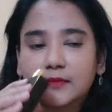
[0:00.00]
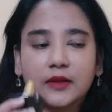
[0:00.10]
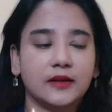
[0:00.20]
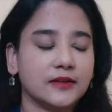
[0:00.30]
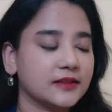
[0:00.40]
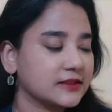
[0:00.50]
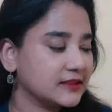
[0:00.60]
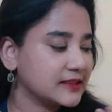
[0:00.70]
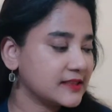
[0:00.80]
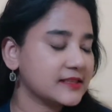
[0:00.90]
Oh,
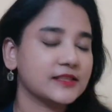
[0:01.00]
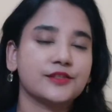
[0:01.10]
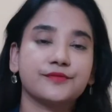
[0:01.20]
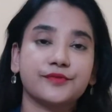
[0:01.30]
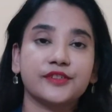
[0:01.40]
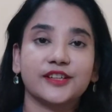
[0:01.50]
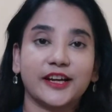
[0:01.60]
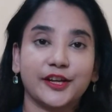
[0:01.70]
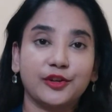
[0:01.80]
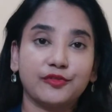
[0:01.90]
this is a different
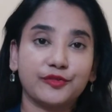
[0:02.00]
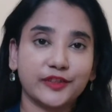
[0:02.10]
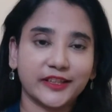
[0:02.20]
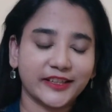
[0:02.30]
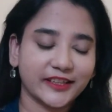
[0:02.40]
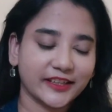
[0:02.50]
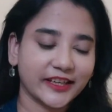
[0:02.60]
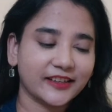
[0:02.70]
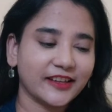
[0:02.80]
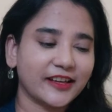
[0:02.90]
kind of a vanilla
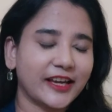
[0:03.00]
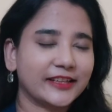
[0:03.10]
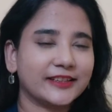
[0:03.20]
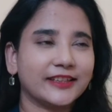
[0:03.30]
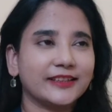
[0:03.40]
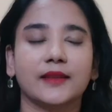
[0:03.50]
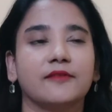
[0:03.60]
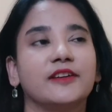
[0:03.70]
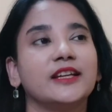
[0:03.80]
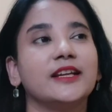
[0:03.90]
again. I think
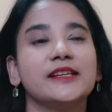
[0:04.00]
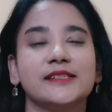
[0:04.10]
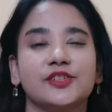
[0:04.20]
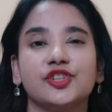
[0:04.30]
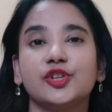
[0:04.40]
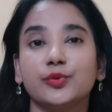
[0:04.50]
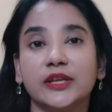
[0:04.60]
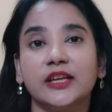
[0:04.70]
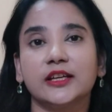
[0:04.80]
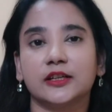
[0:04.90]
vanilla is such a
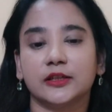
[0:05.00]
unique